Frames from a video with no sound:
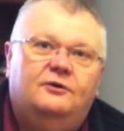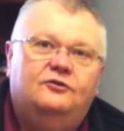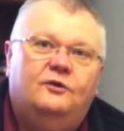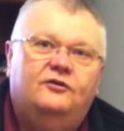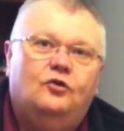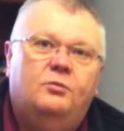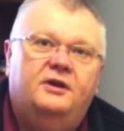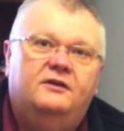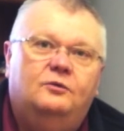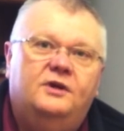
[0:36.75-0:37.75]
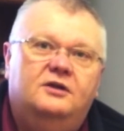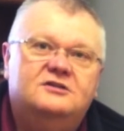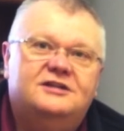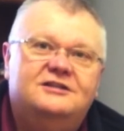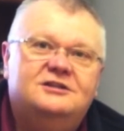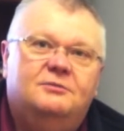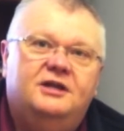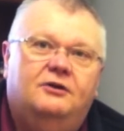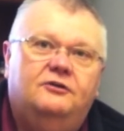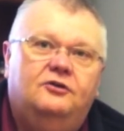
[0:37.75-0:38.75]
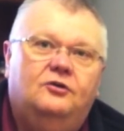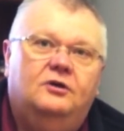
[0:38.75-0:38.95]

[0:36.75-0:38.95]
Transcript: I was always hoping that we could send somebody out the